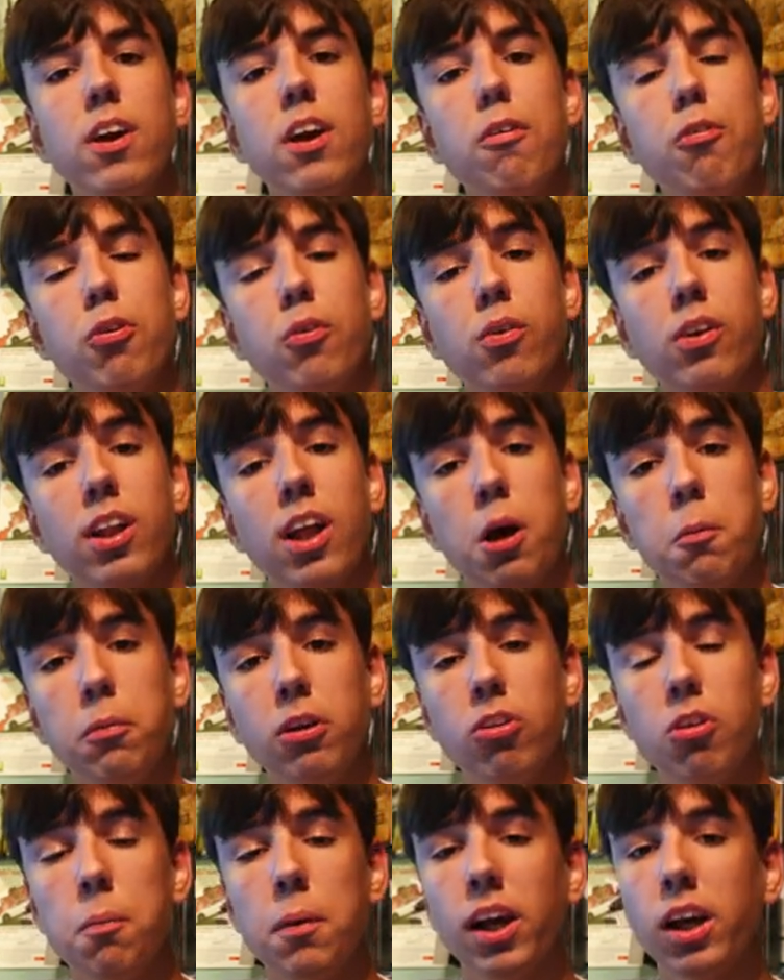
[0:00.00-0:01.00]
If you would like me
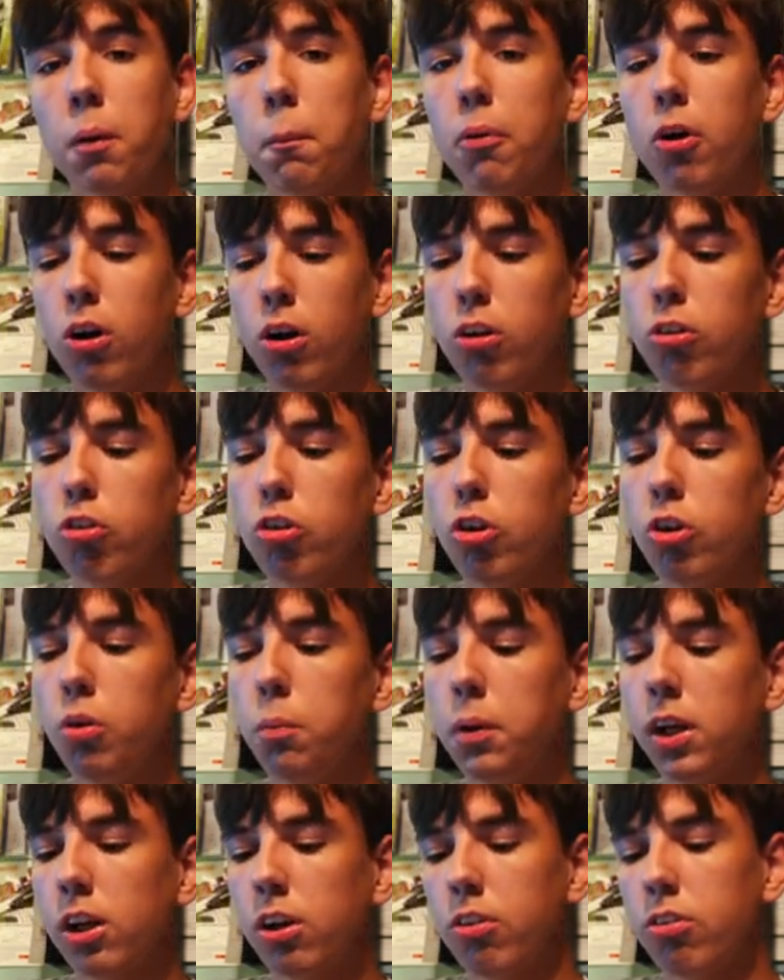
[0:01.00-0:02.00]
to make a part two,
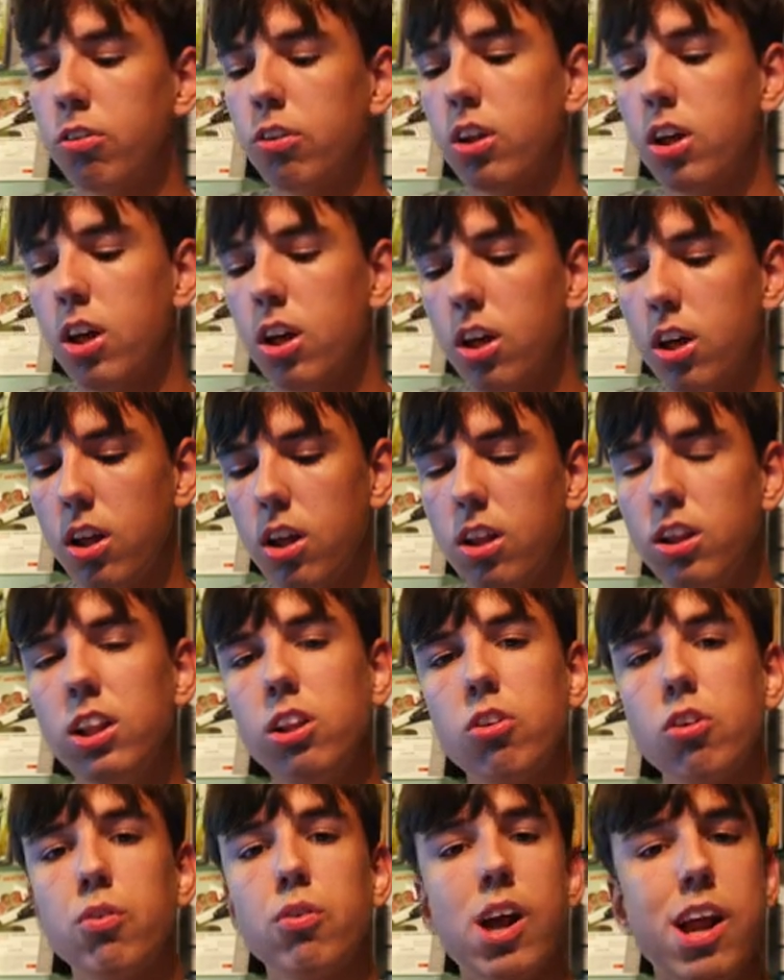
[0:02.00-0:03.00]
because
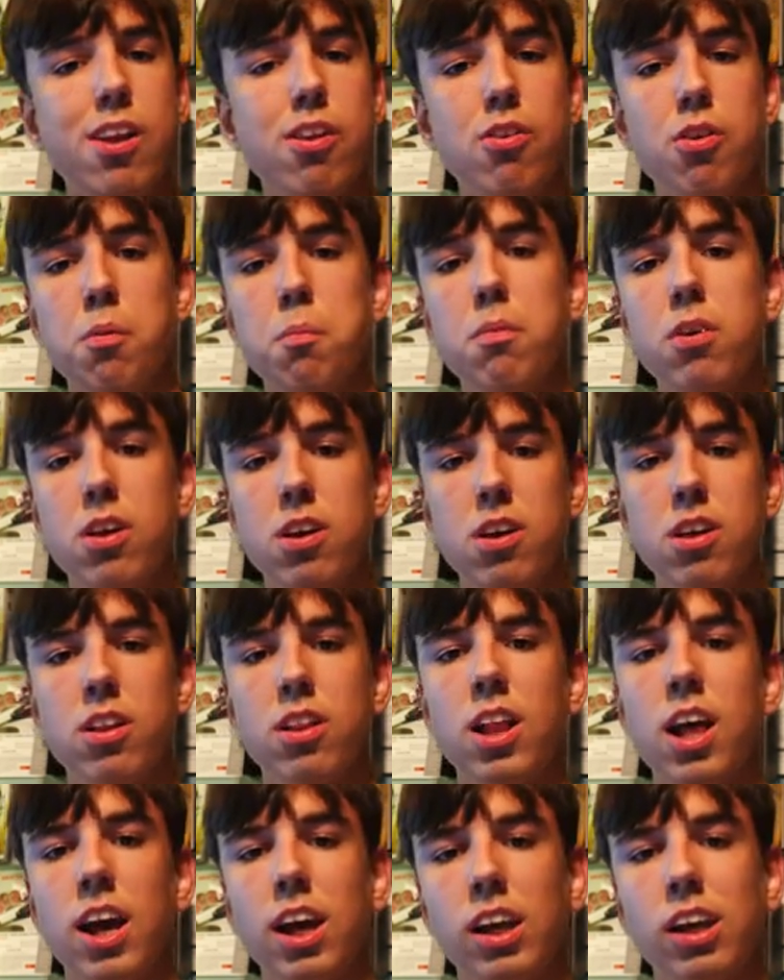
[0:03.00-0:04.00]
these are random,
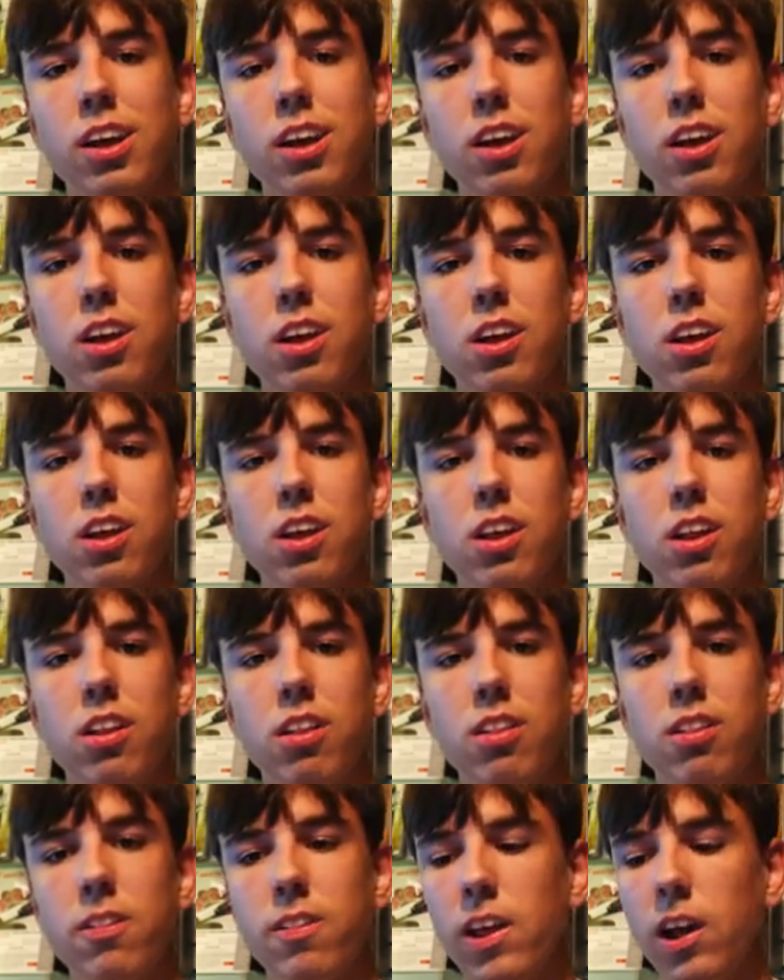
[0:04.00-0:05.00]
like
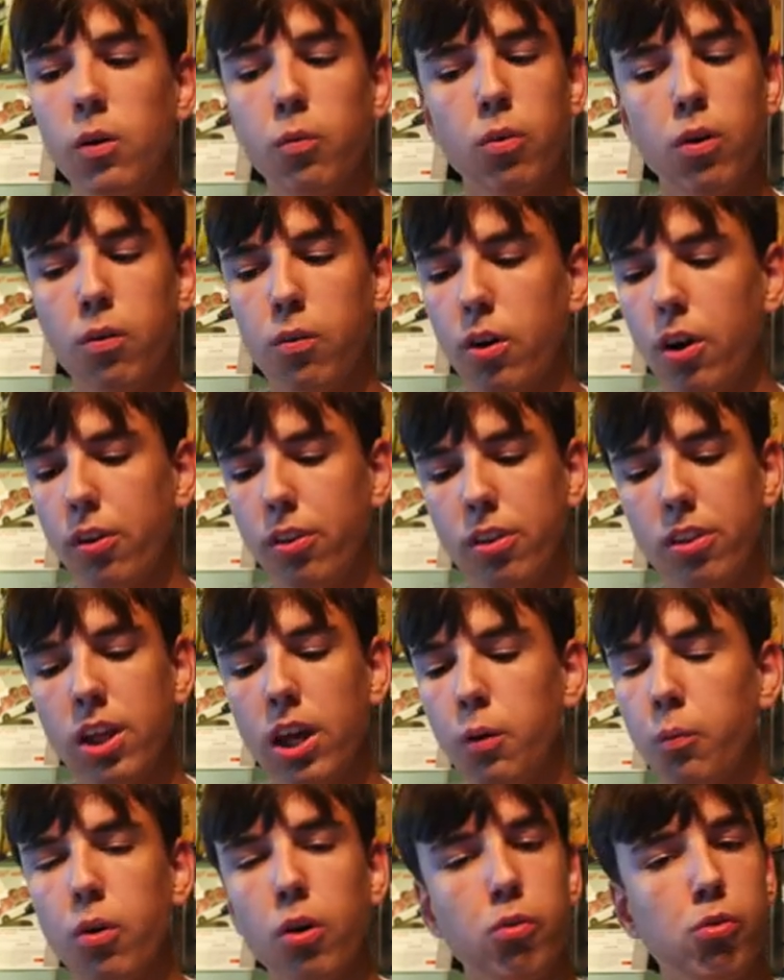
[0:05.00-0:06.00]
they won't they
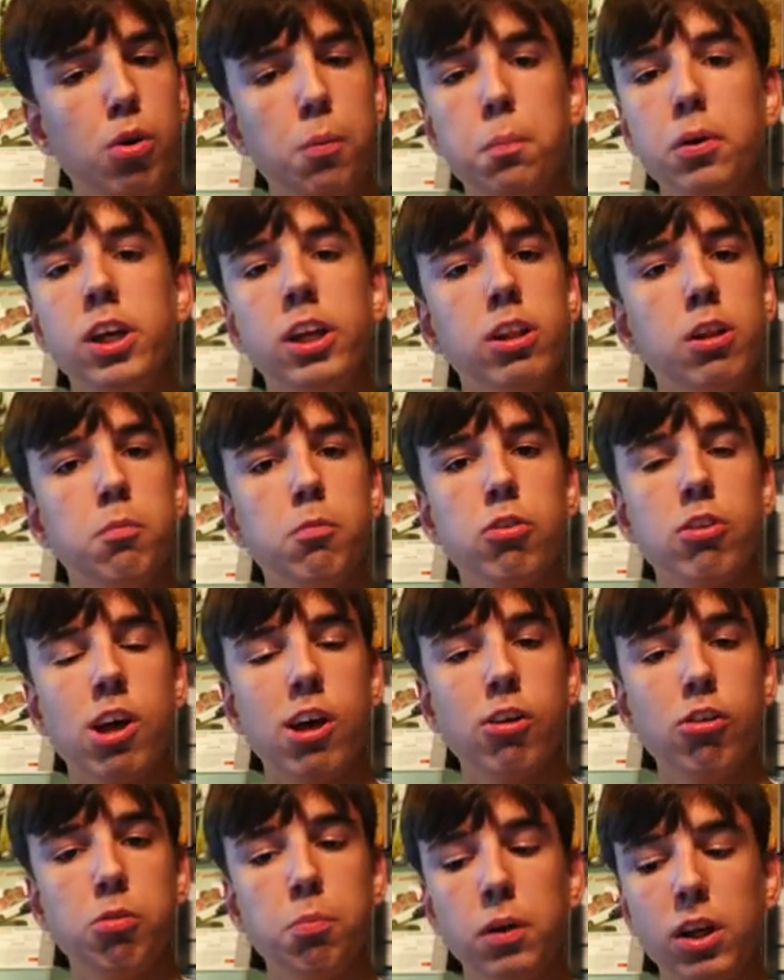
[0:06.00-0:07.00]
won't repeat
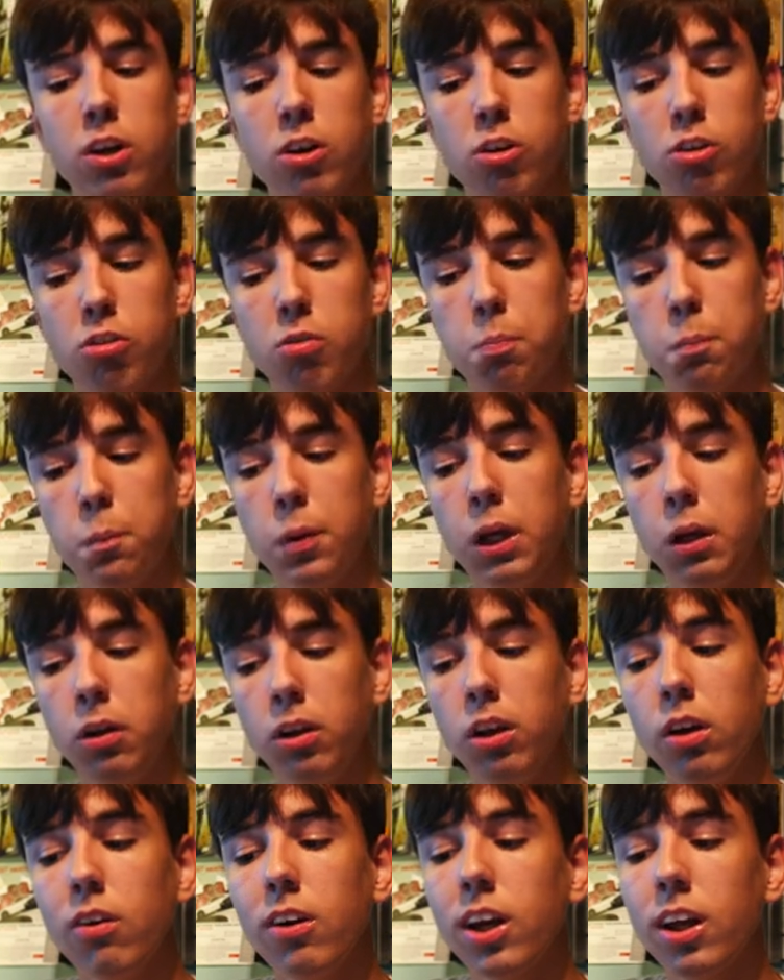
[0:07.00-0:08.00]
themselves, because
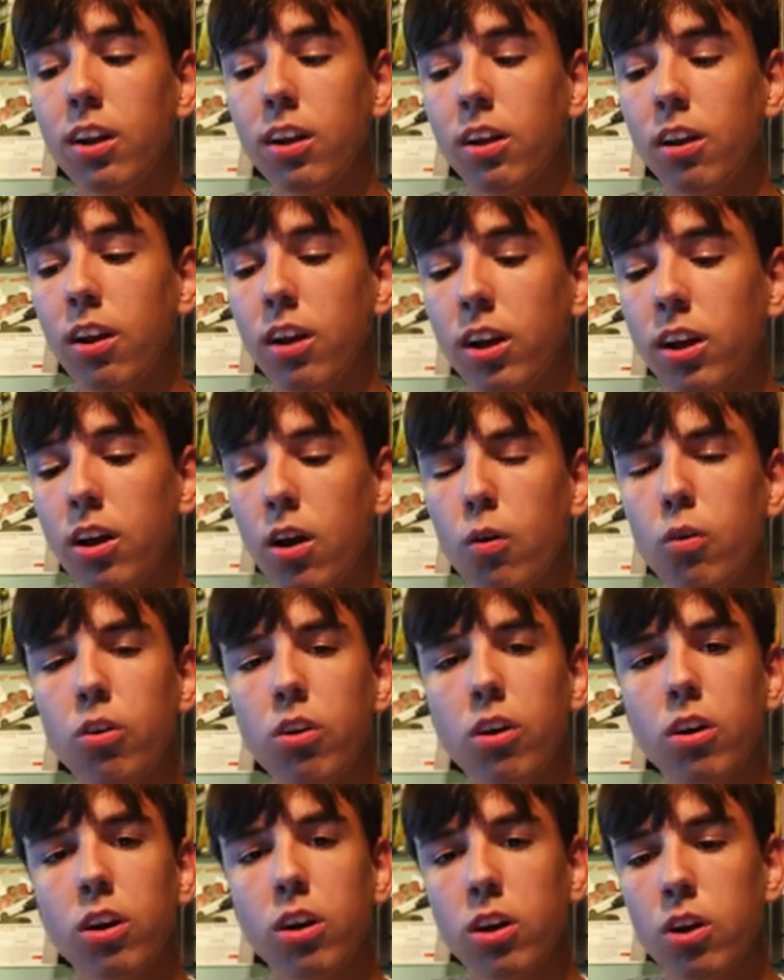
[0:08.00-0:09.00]
you can go
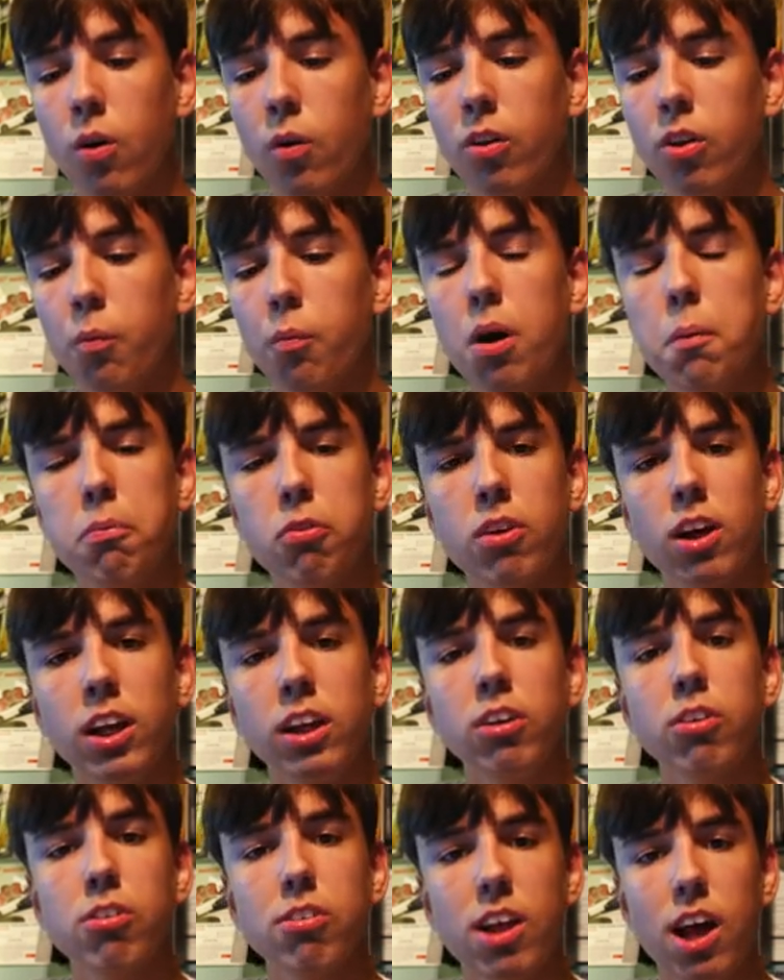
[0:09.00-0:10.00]
go on the website
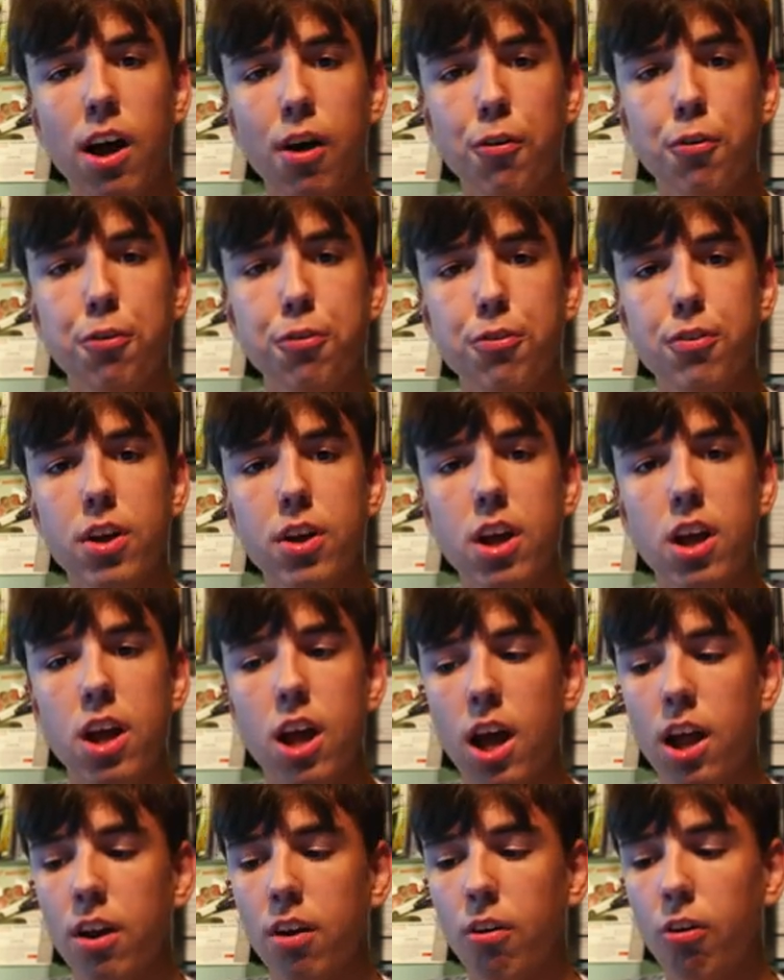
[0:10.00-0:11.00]
yourself
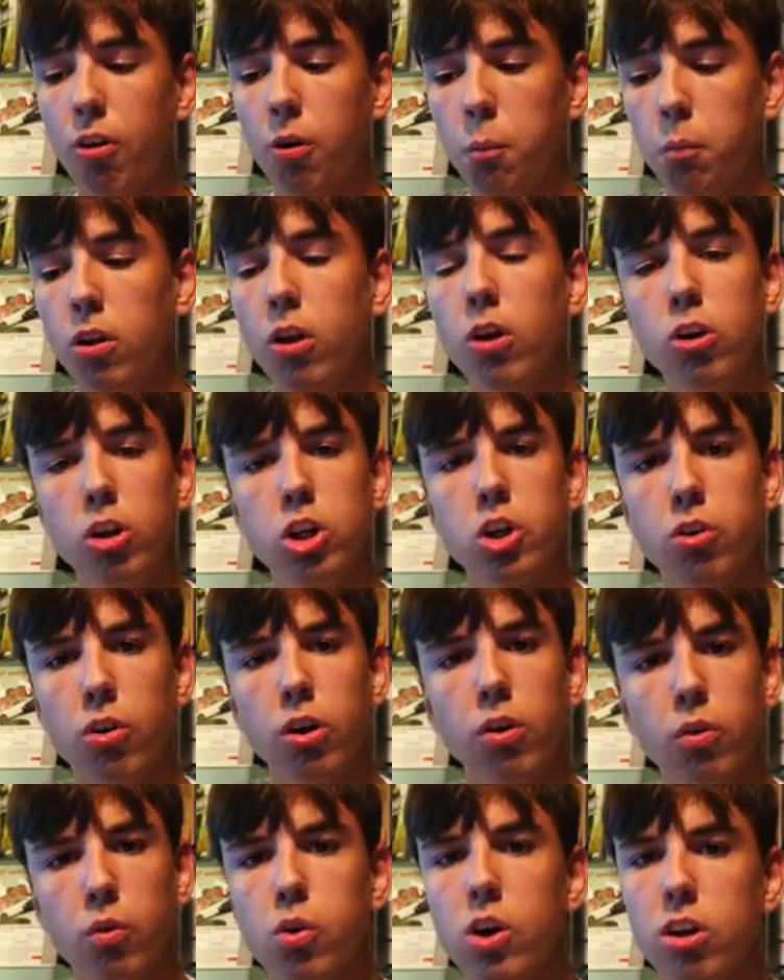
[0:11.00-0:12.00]
and upload your
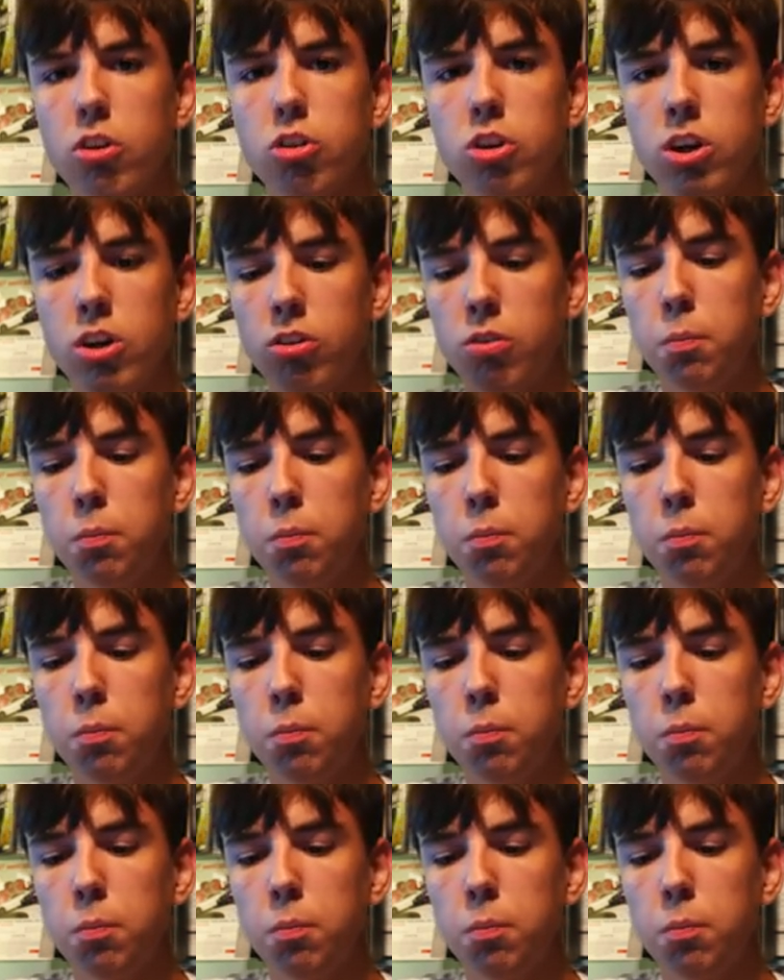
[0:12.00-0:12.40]
own questions.